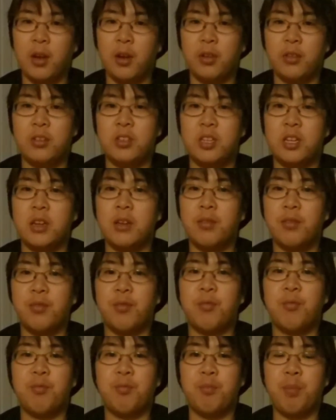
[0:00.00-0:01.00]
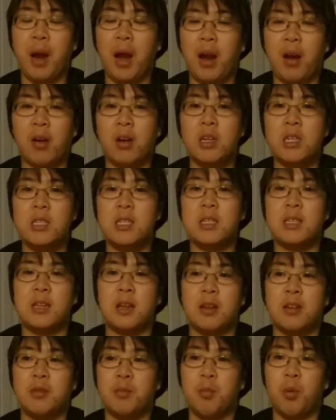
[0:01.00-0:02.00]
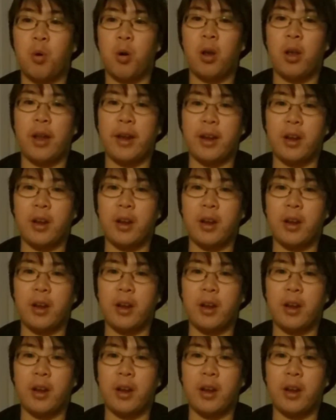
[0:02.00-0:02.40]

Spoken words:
Seeing Paris, there's more